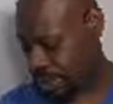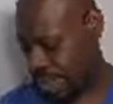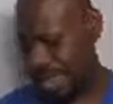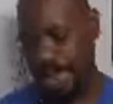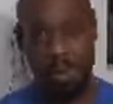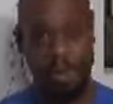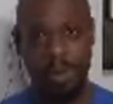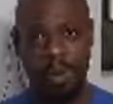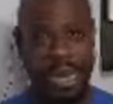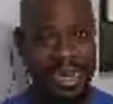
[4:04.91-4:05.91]
And now
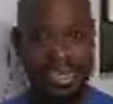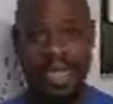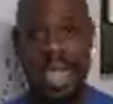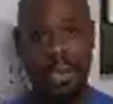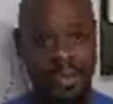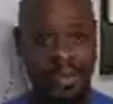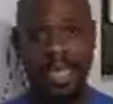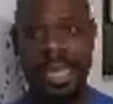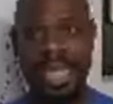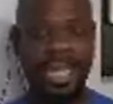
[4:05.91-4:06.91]
remember that isn't everything
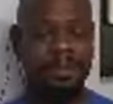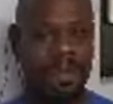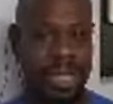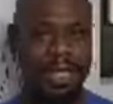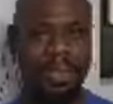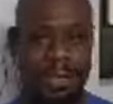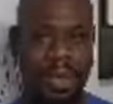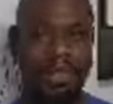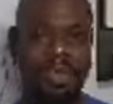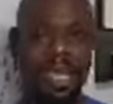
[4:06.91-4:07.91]
I ate because there's some
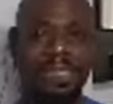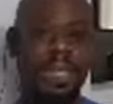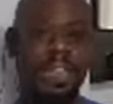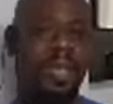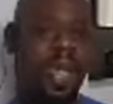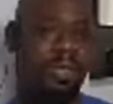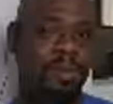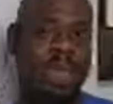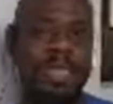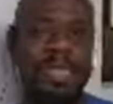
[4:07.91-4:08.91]
other things in there. You have to
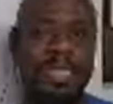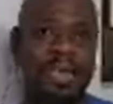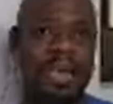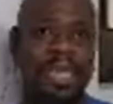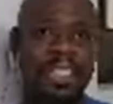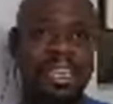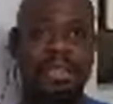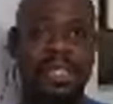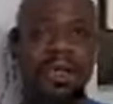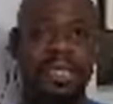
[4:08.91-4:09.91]
be in the 7 day jump
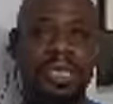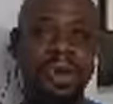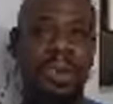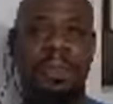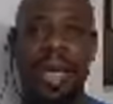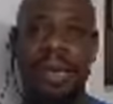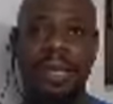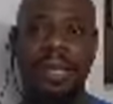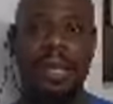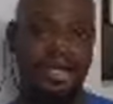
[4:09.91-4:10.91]
start to know about it.